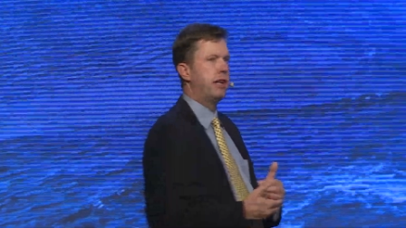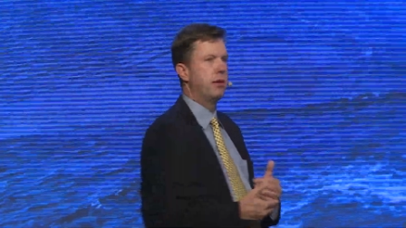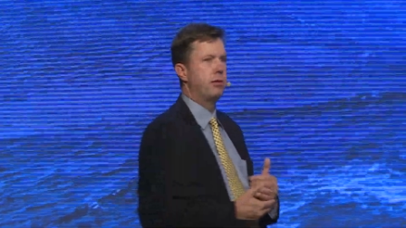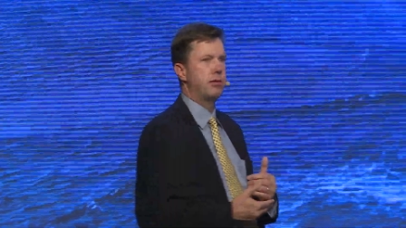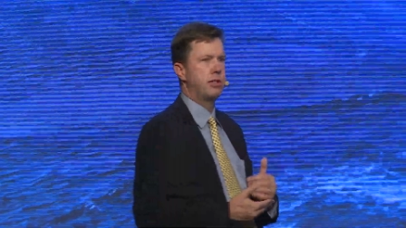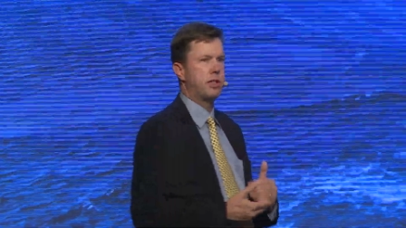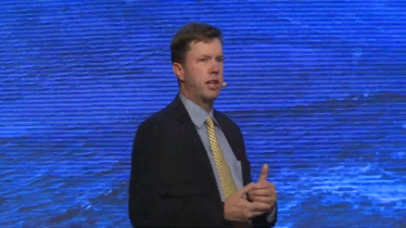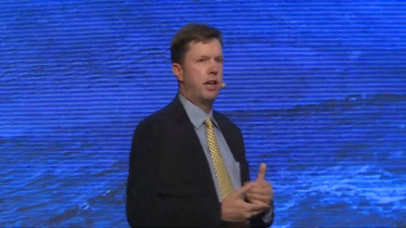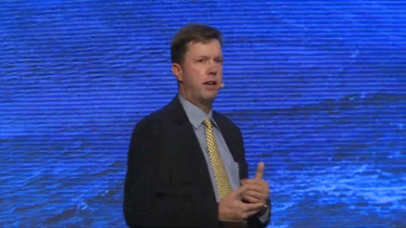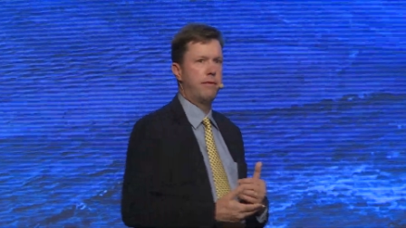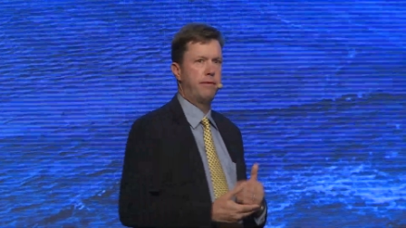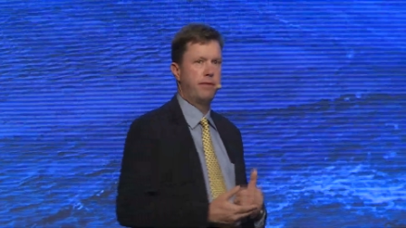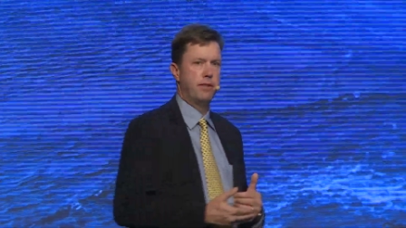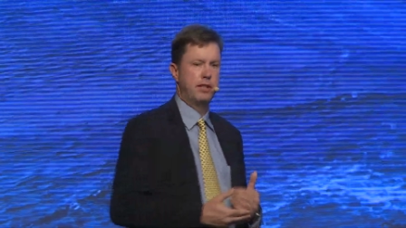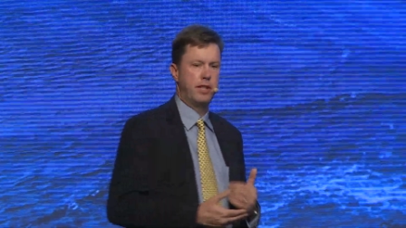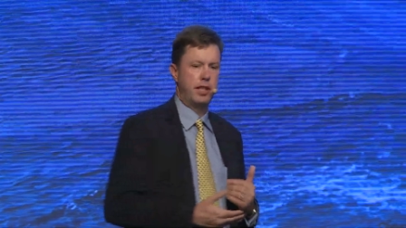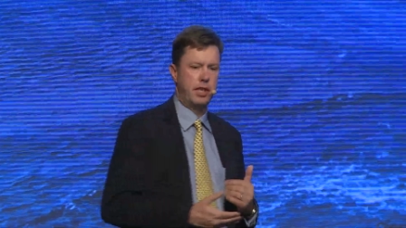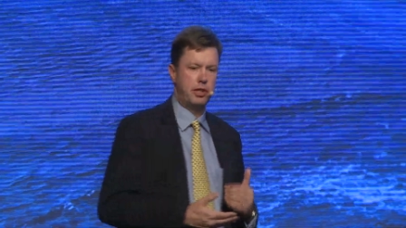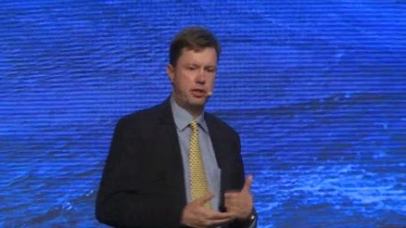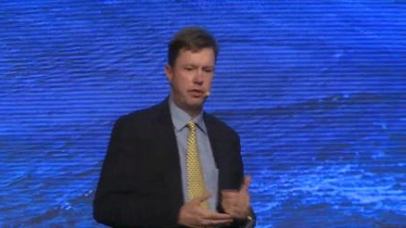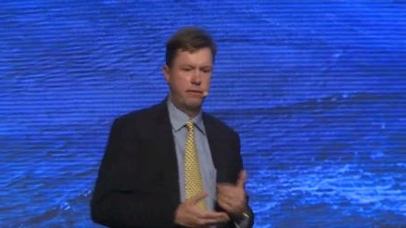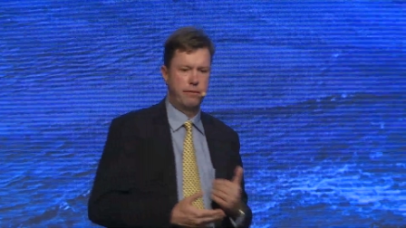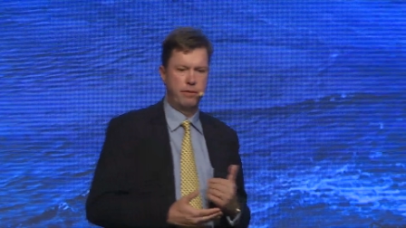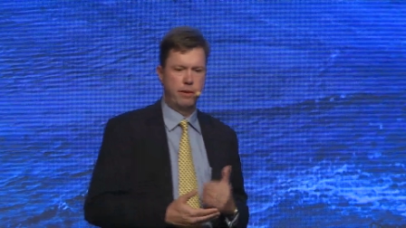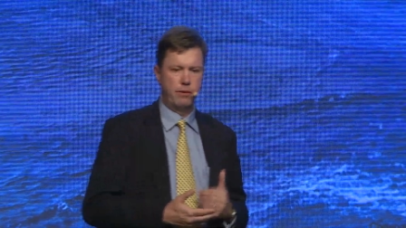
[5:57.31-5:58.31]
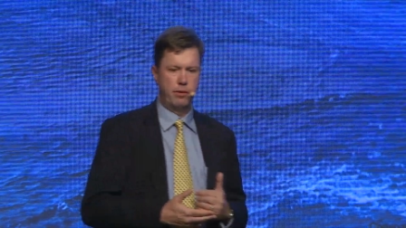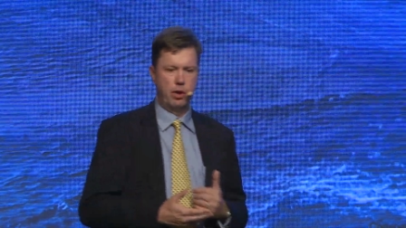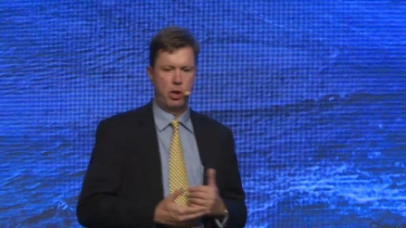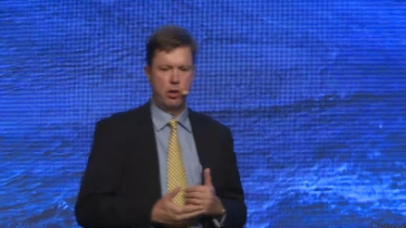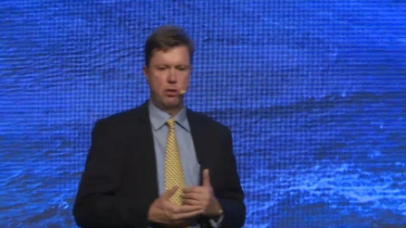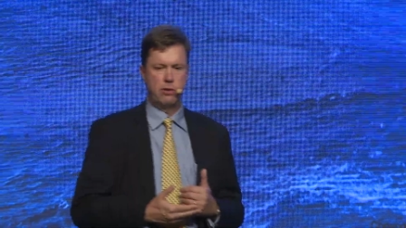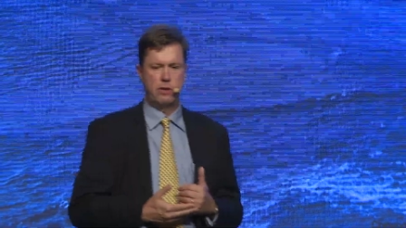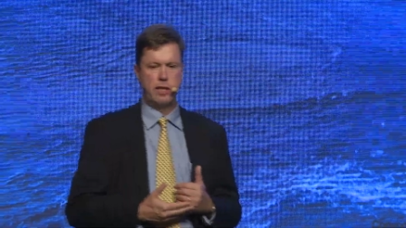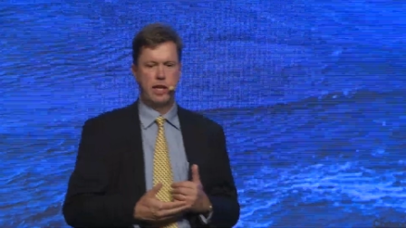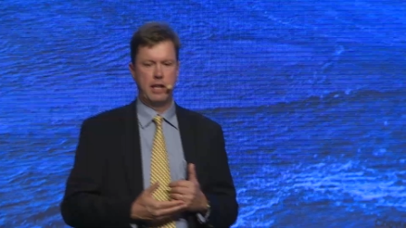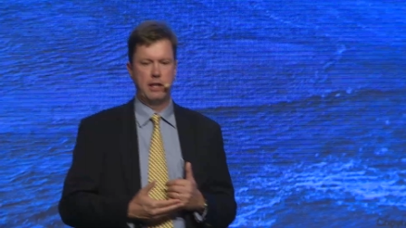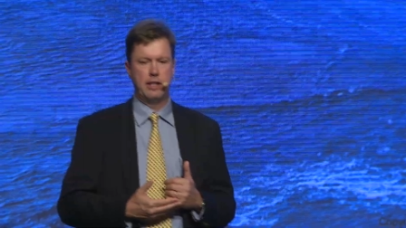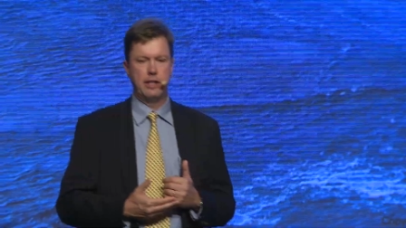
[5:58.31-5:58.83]
there was confrontation from the
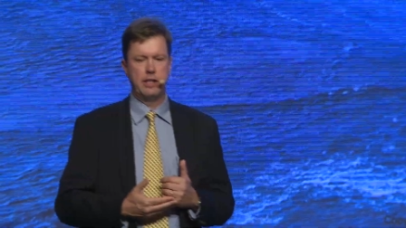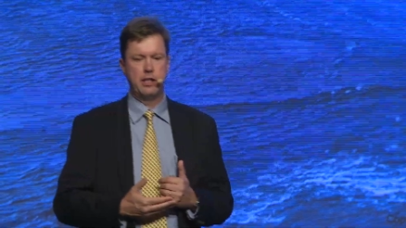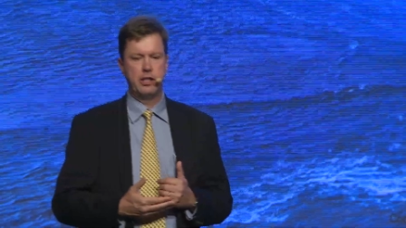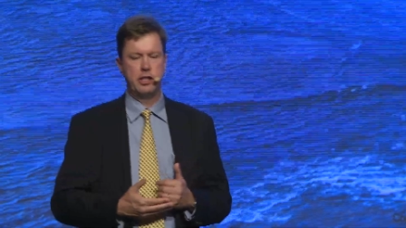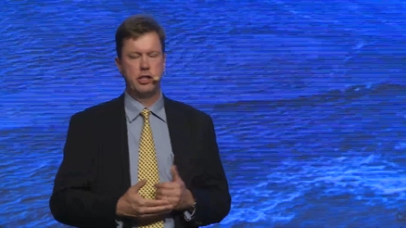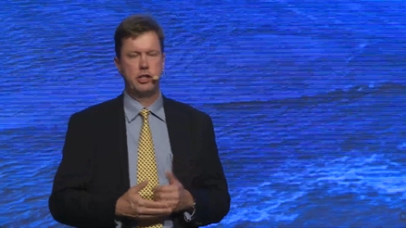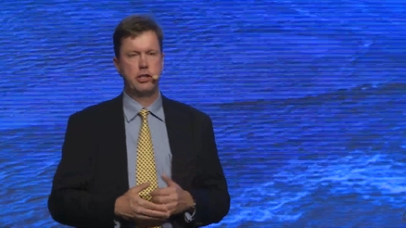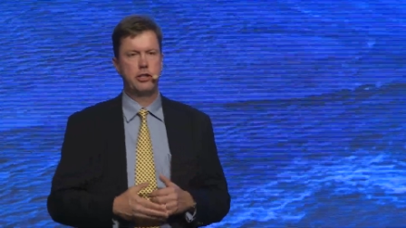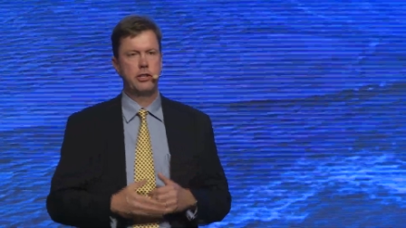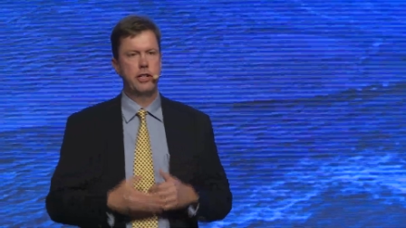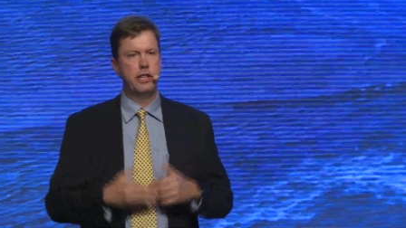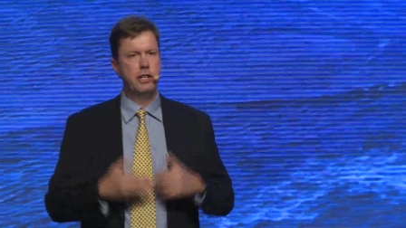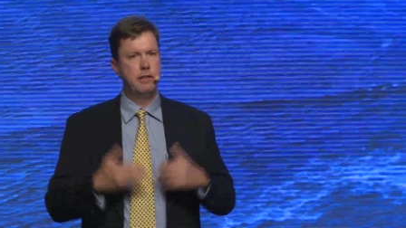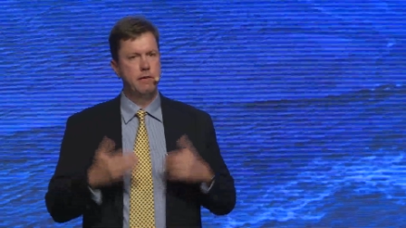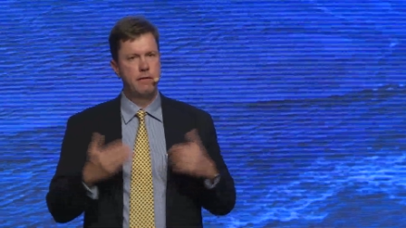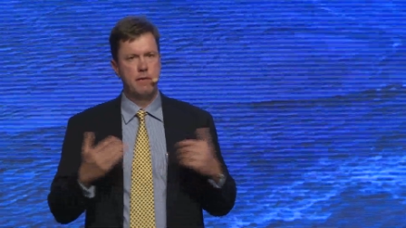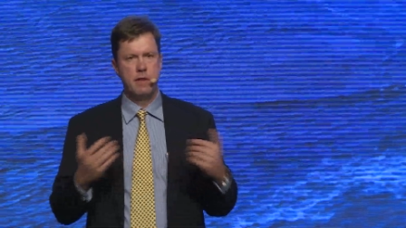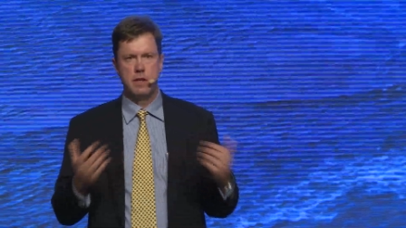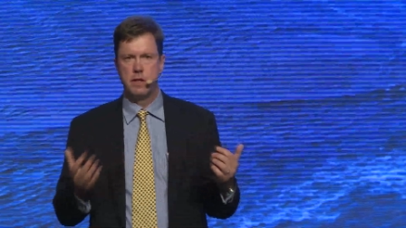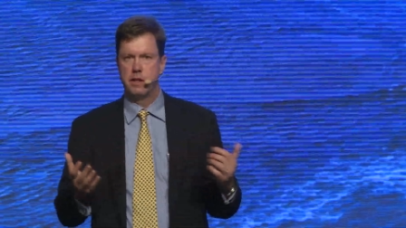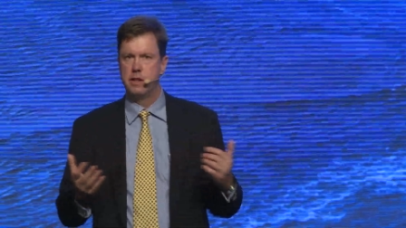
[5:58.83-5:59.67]
hotel industry.